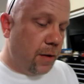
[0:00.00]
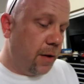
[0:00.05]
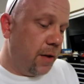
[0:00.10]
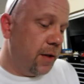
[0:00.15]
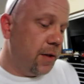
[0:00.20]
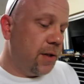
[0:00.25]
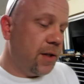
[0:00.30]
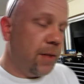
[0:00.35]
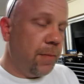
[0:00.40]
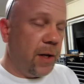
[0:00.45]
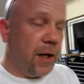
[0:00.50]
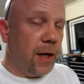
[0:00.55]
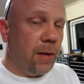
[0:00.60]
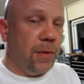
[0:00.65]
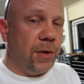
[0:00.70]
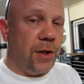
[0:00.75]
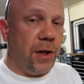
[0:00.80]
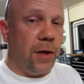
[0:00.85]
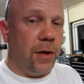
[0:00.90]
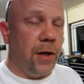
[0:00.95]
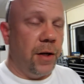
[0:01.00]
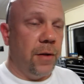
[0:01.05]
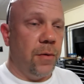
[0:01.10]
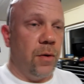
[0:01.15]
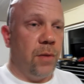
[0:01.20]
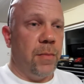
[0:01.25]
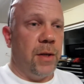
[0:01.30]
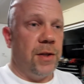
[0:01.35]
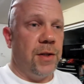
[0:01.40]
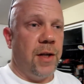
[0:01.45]
This is something I'm sharing either
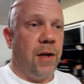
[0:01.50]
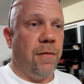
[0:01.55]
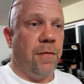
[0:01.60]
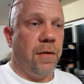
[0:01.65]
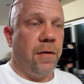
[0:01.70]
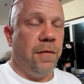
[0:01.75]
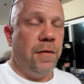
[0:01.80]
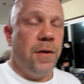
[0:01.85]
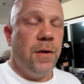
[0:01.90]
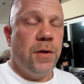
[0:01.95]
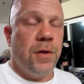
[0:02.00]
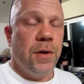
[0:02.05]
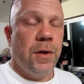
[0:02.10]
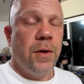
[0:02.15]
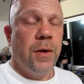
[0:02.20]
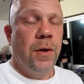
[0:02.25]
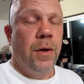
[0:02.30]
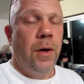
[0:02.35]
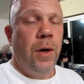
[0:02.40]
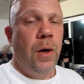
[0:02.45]
with myself for the future